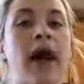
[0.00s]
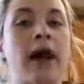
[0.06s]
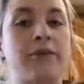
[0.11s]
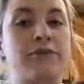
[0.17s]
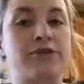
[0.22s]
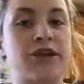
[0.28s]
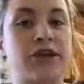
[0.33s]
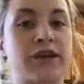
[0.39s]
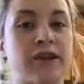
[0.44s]

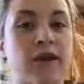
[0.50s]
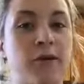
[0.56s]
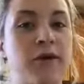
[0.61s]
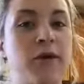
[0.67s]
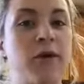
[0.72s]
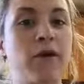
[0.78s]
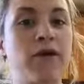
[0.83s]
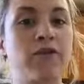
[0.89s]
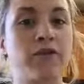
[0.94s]
options are we
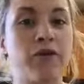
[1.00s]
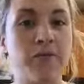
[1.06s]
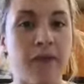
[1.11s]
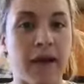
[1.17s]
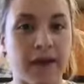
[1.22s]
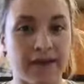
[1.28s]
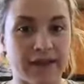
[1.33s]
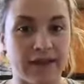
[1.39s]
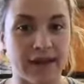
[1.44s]
going to a
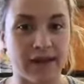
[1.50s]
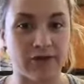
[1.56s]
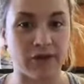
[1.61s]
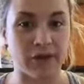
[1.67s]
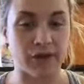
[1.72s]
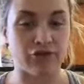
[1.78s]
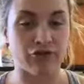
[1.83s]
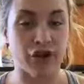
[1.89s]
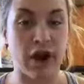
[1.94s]
mexican
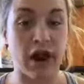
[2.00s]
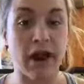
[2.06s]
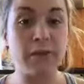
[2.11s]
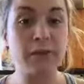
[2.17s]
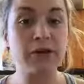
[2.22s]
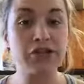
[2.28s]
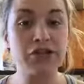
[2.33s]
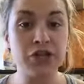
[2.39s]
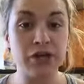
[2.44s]
restaurant i'm
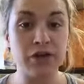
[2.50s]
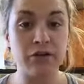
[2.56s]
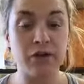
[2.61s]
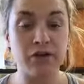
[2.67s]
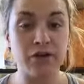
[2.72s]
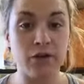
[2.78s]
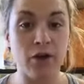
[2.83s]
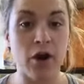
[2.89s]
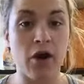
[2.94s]
going to share
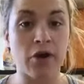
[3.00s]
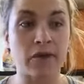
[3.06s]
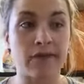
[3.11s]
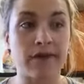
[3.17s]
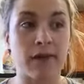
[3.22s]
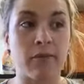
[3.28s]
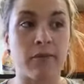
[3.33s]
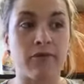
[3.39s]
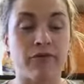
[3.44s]
with you all
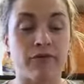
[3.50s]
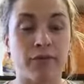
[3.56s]
some of